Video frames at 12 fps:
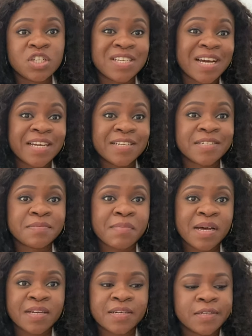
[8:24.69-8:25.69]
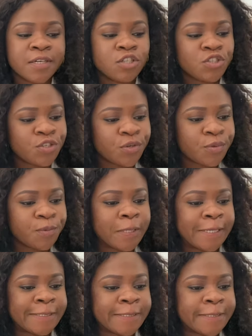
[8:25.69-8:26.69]
die in this manner so
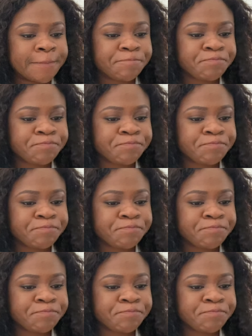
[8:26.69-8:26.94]
and